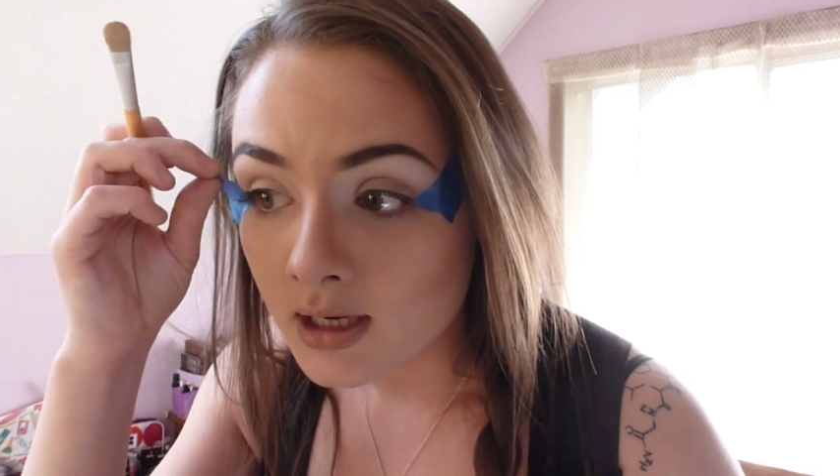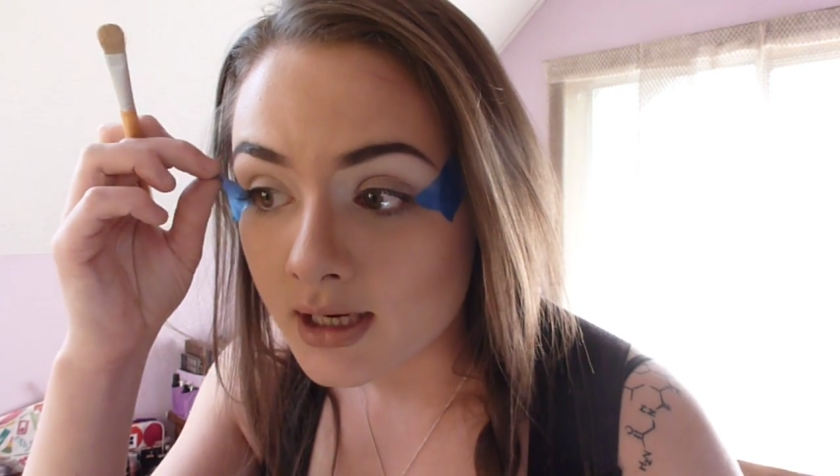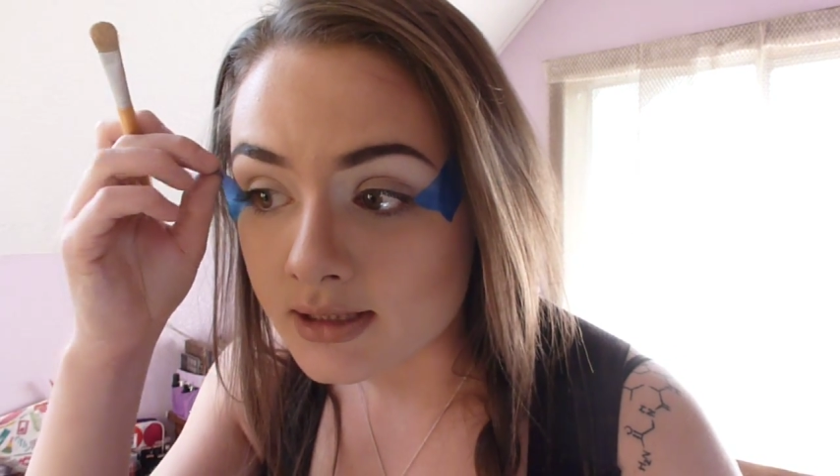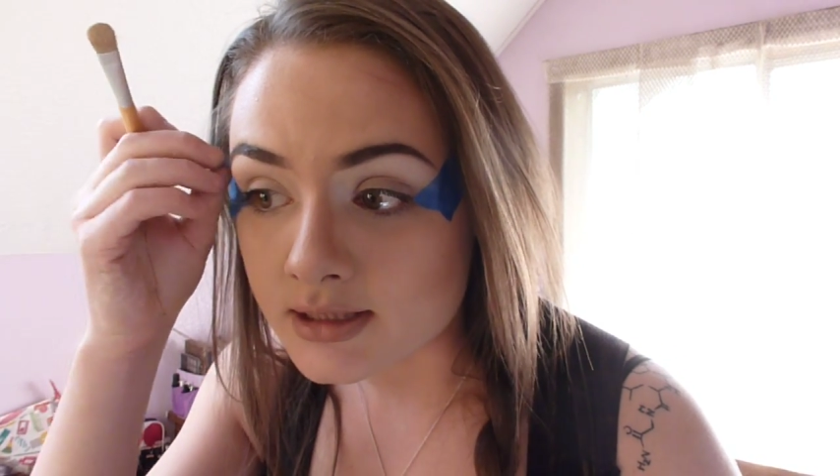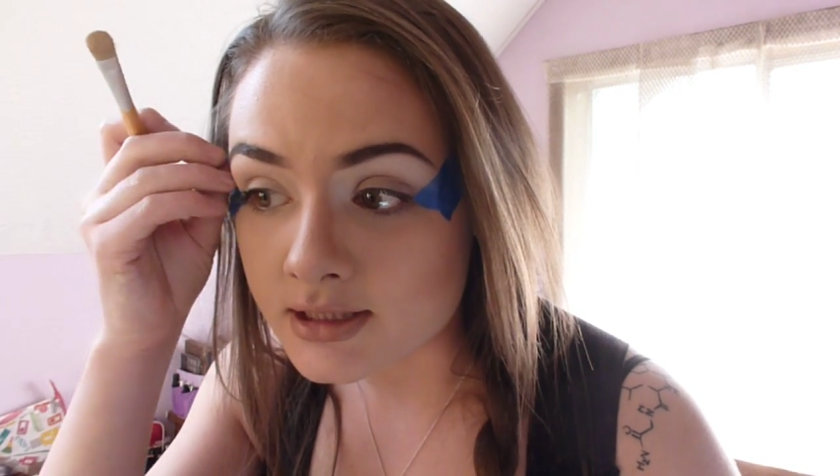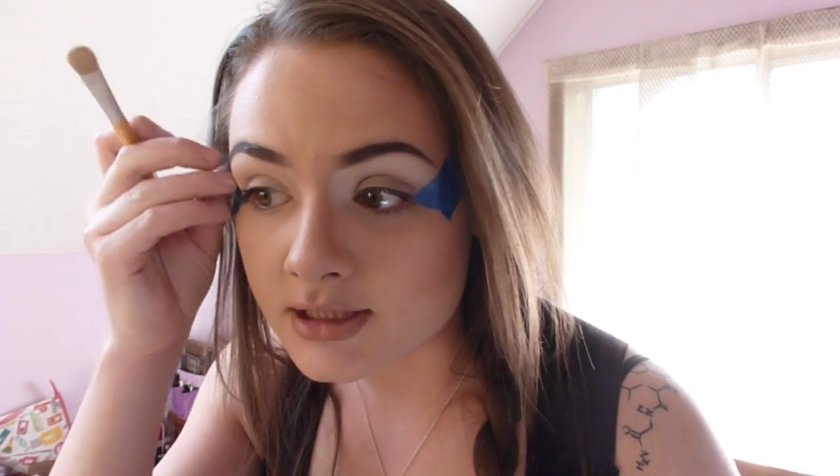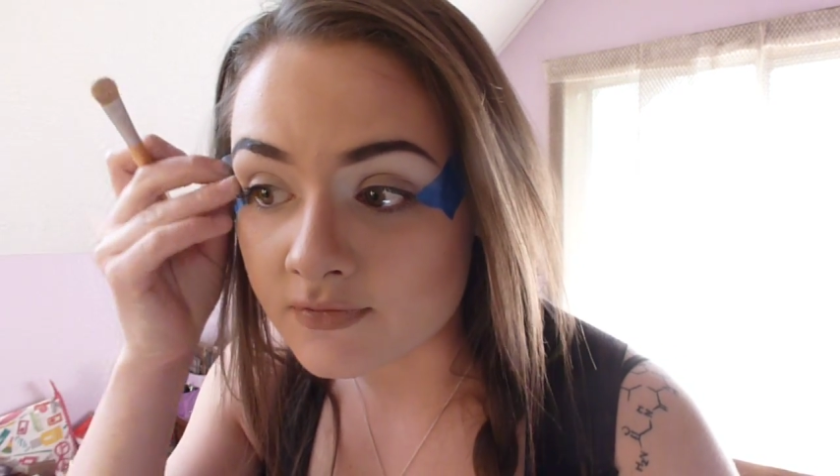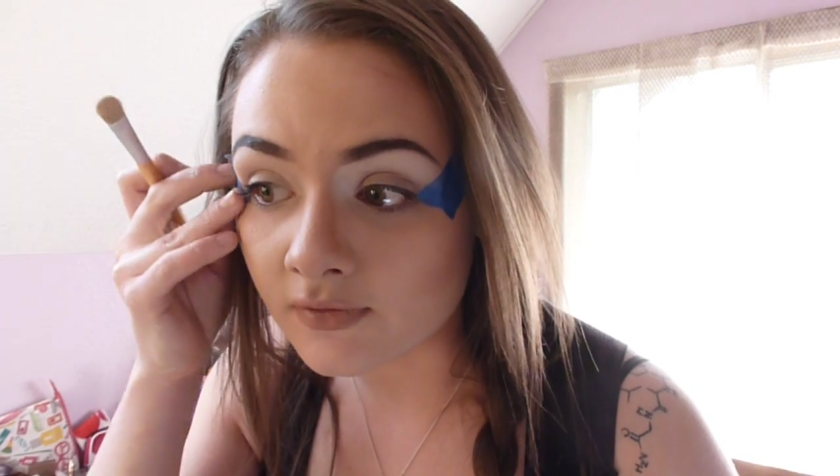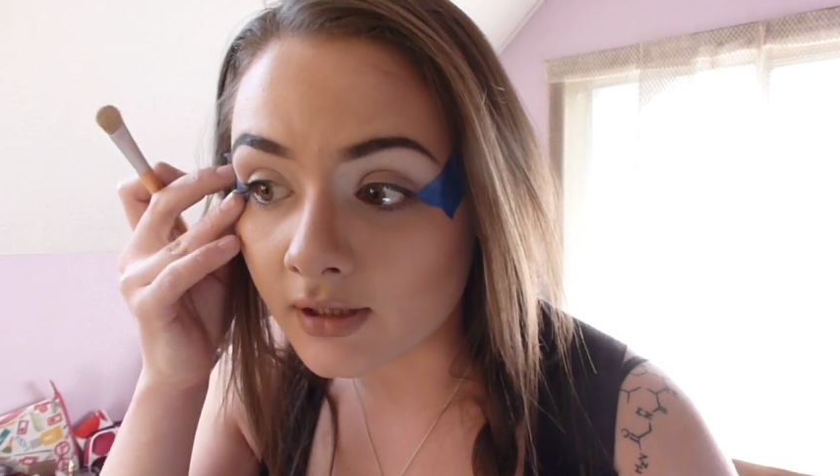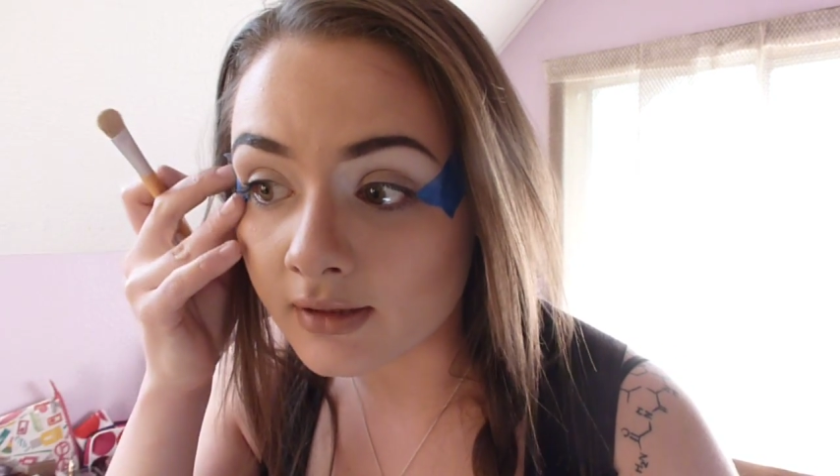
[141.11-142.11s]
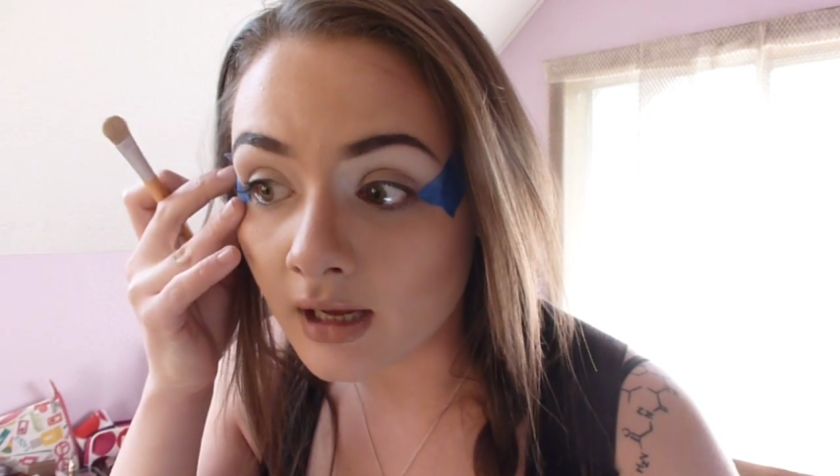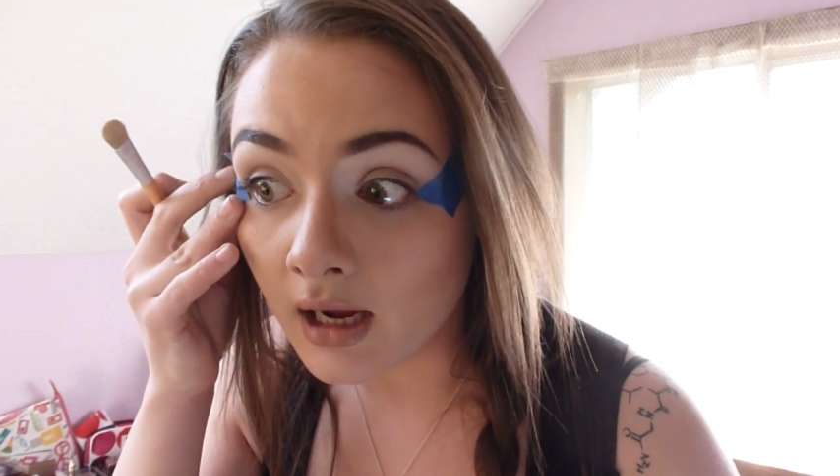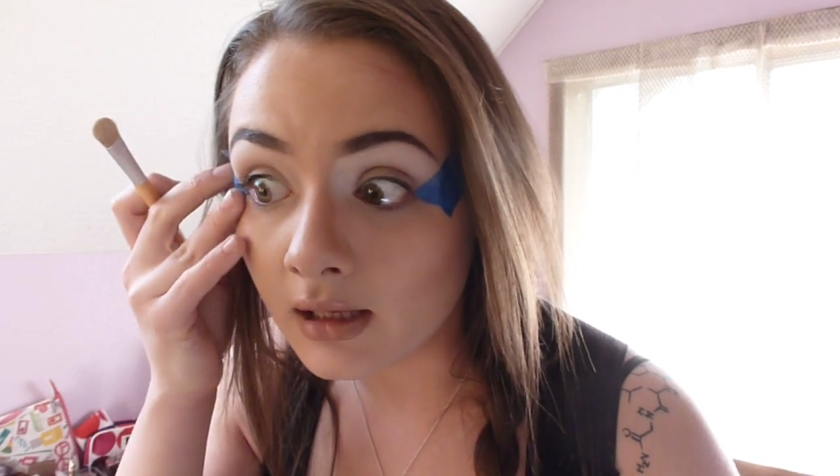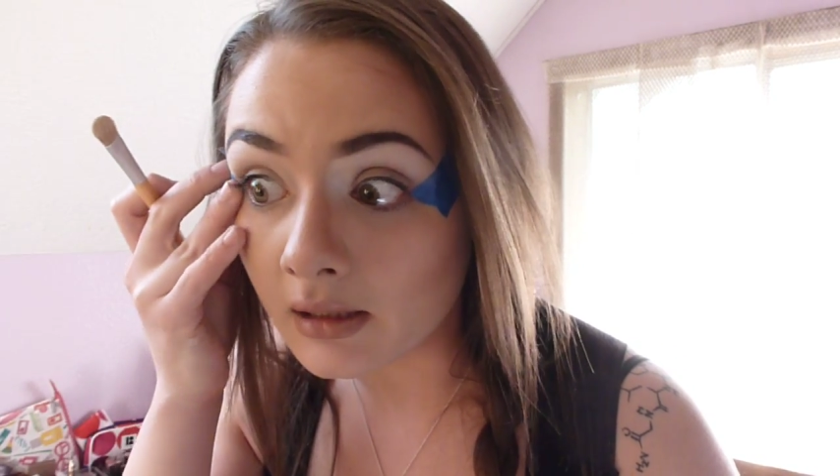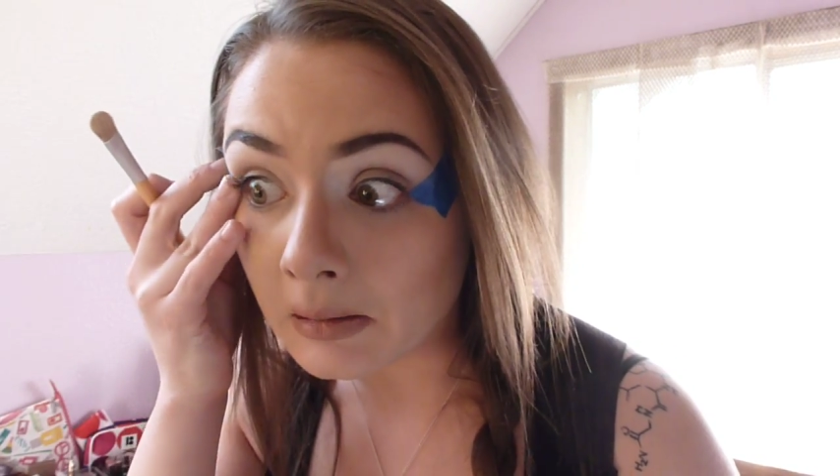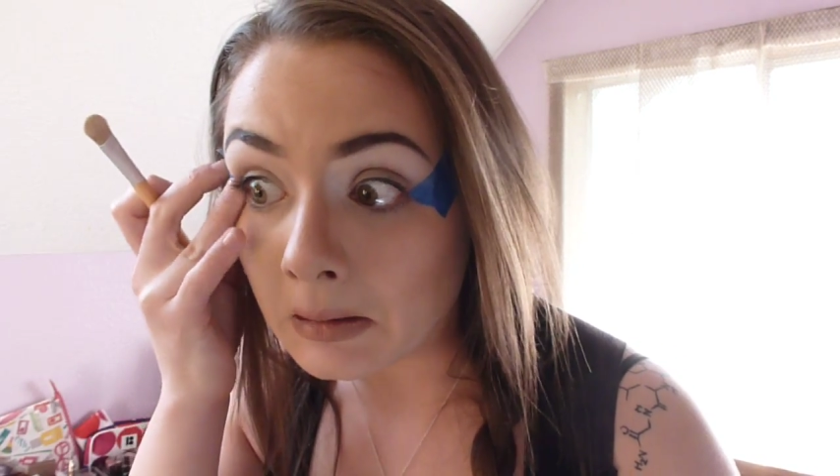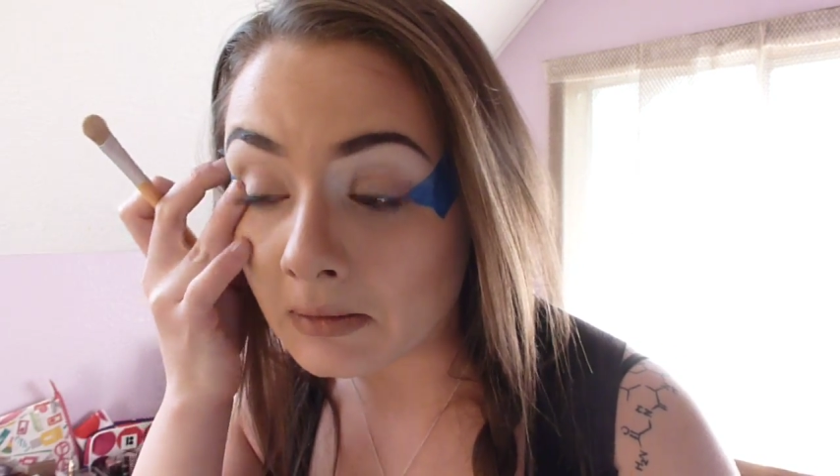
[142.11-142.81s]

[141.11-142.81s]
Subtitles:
It's just for like the eyeliner